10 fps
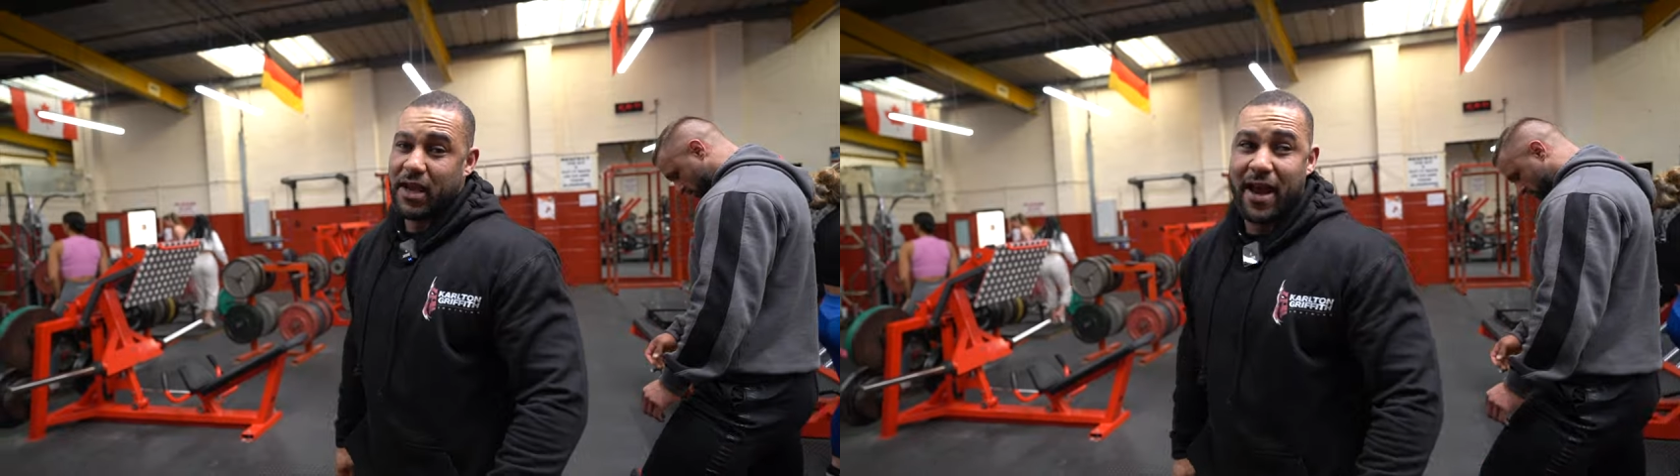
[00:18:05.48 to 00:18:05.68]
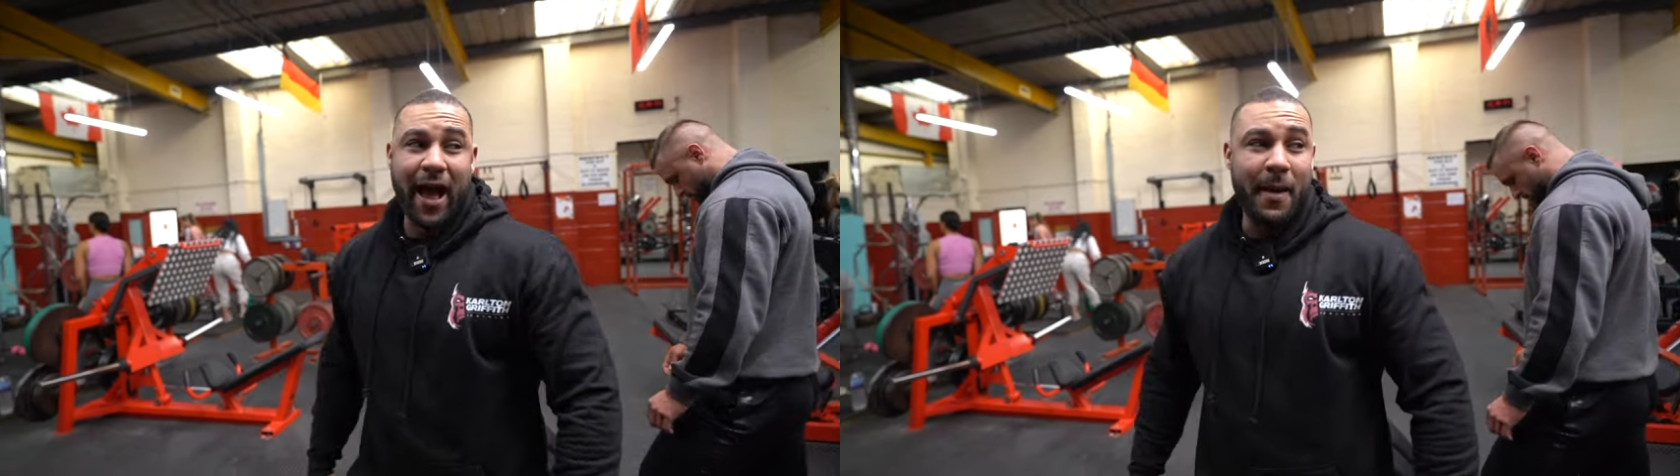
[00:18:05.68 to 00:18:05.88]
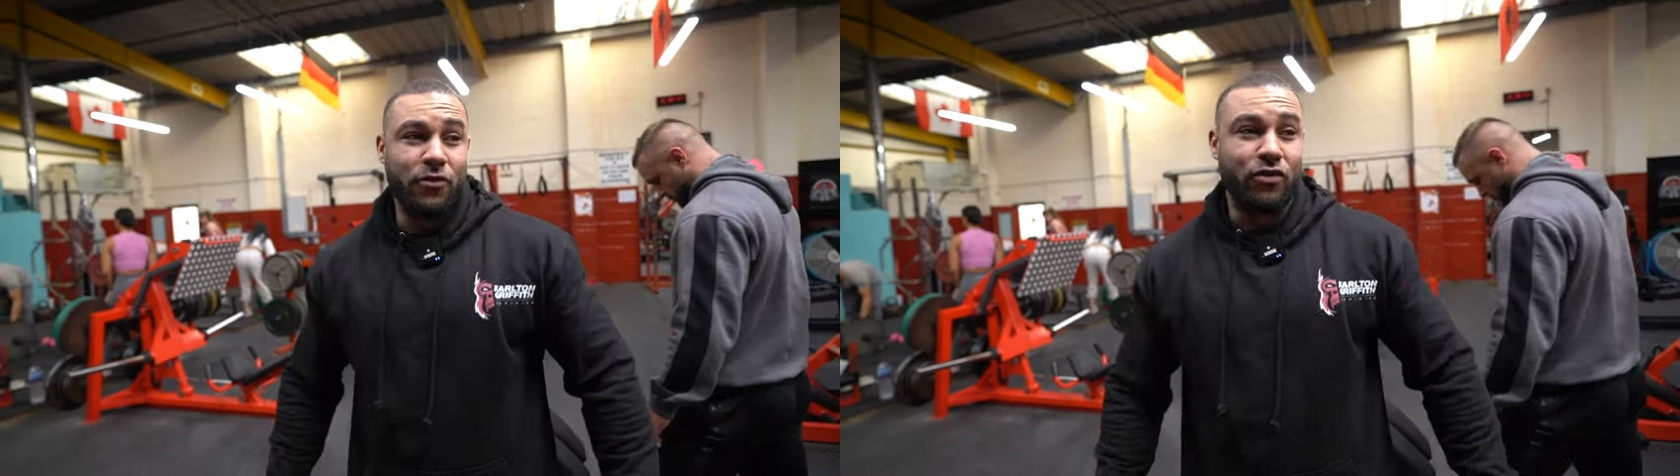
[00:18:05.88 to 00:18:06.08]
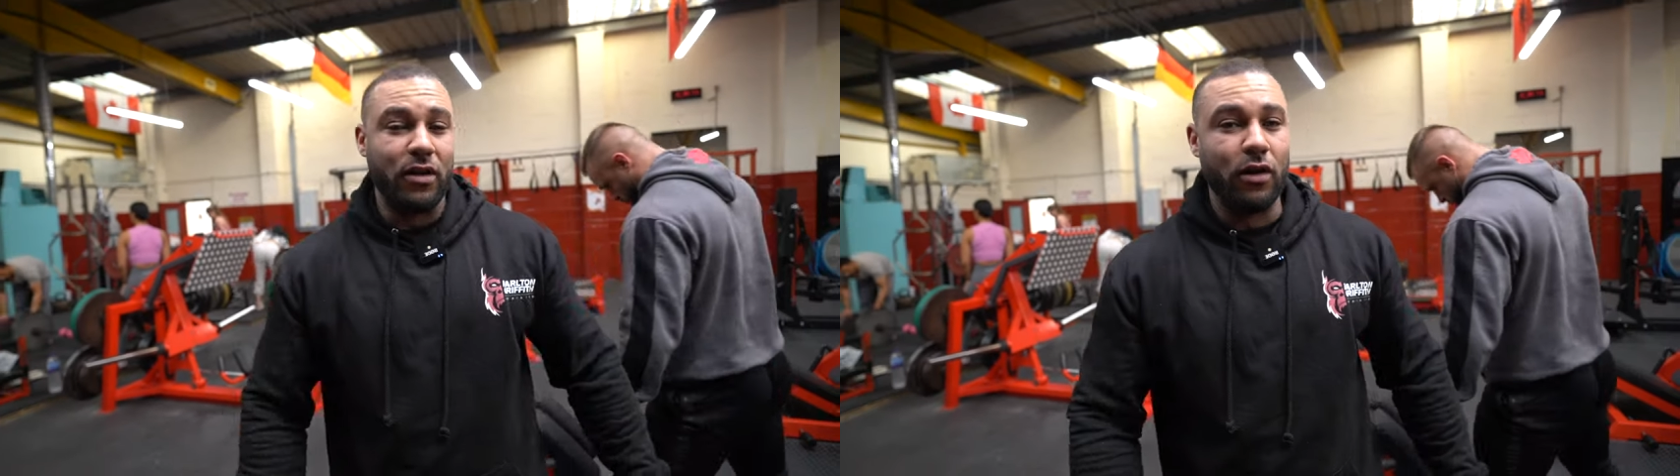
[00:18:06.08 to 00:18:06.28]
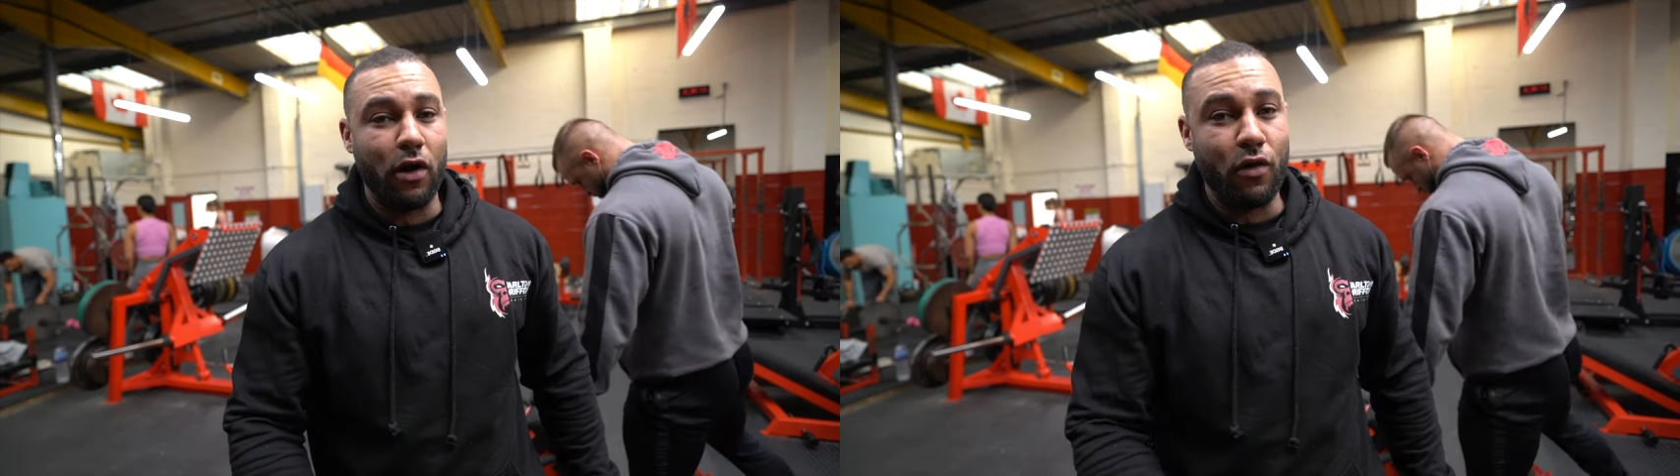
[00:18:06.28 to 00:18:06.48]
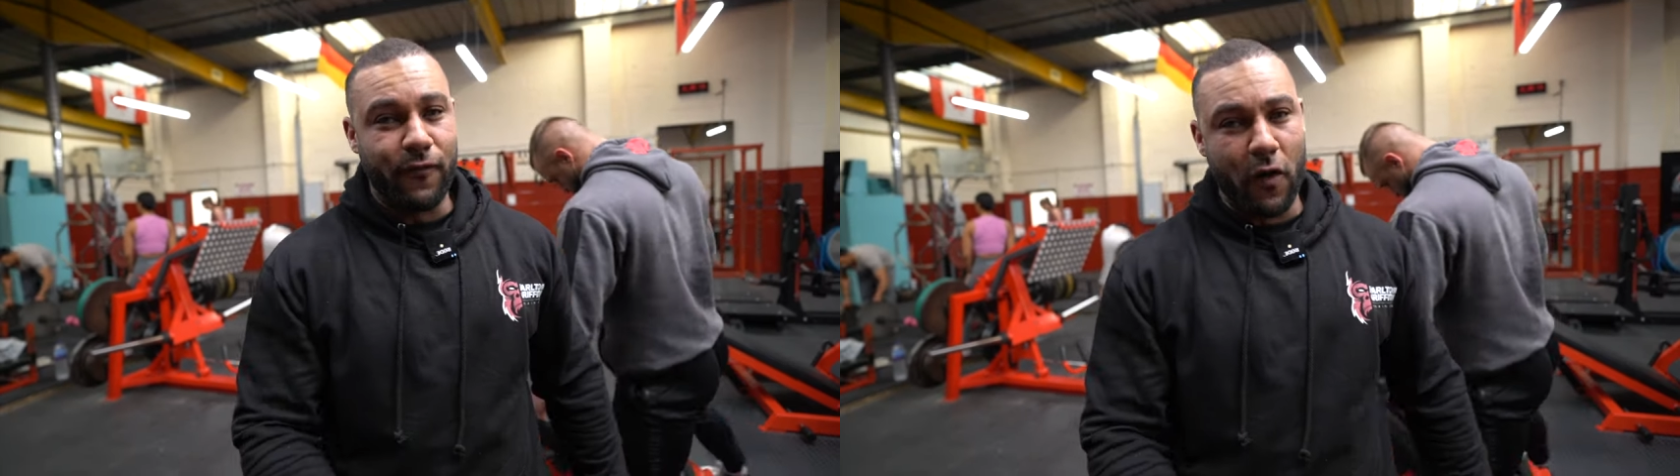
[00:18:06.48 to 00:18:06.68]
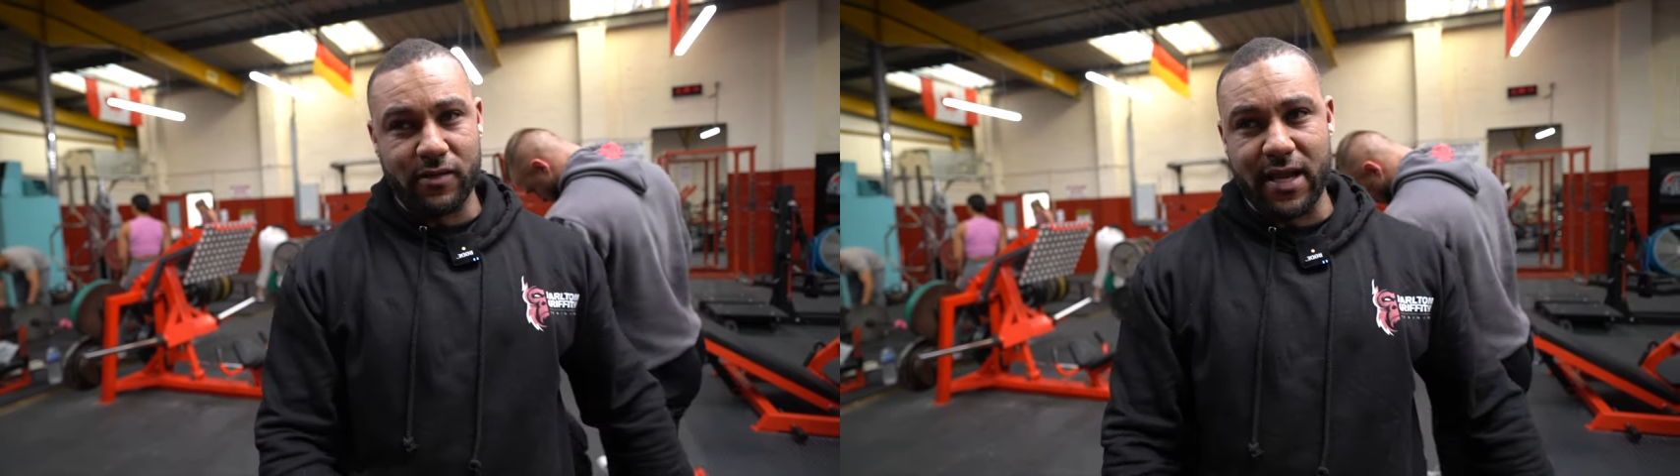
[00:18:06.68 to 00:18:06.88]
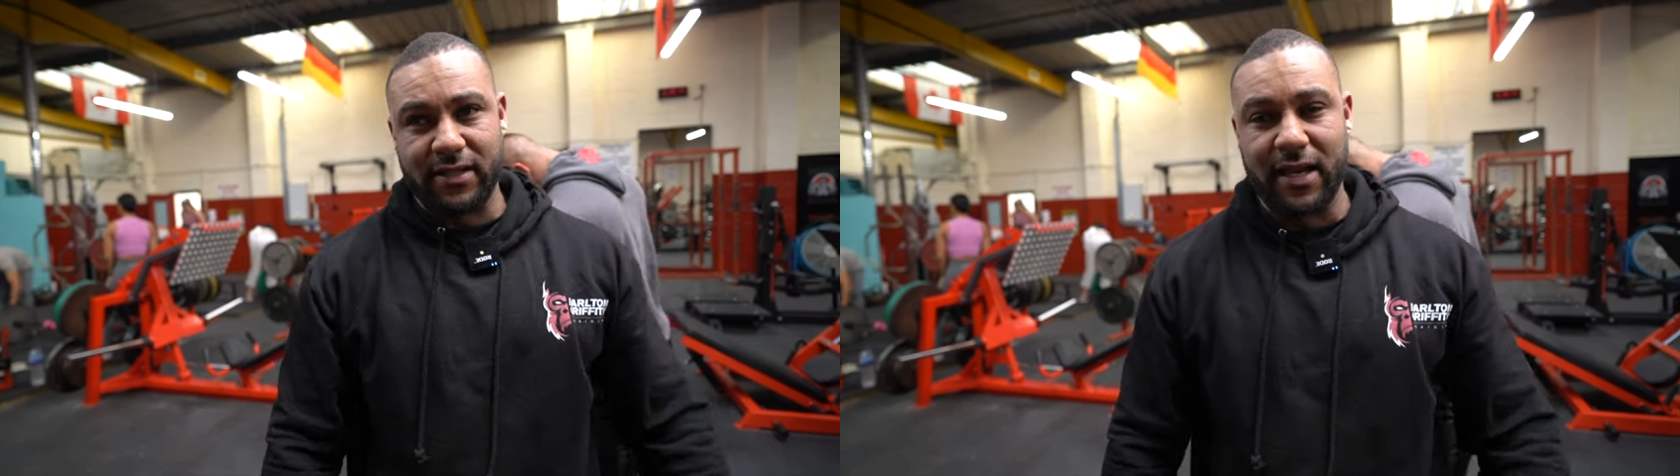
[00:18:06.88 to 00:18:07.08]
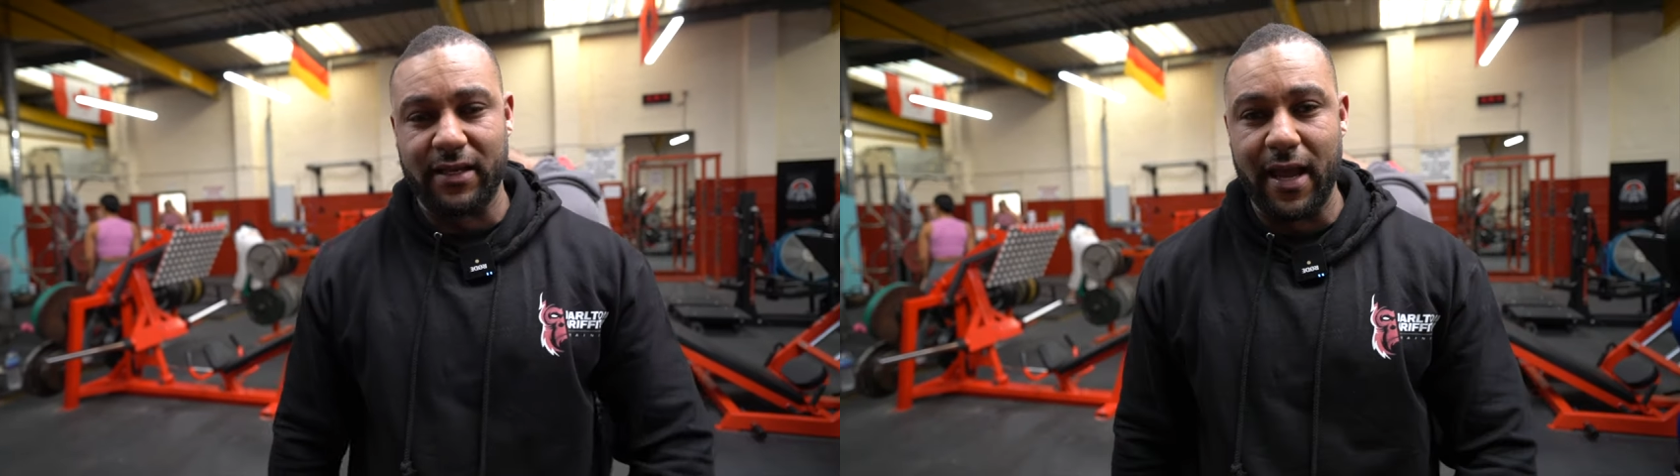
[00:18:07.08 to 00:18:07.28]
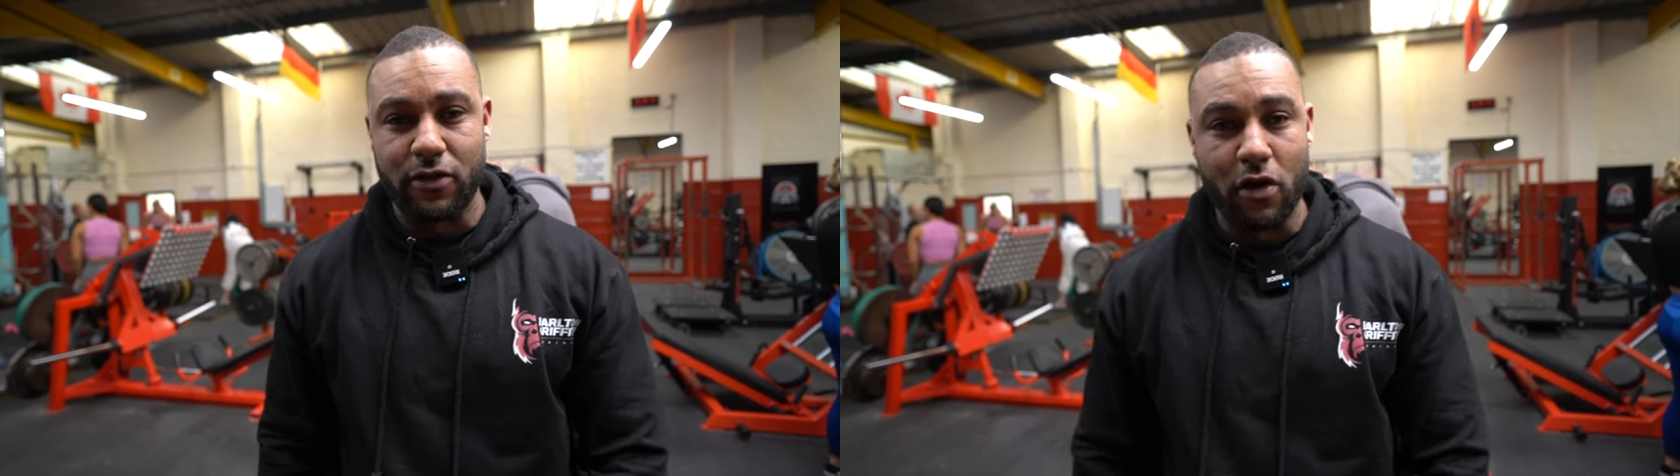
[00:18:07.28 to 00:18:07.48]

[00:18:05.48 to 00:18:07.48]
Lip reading: a hamstring and glute focus exercise, okay?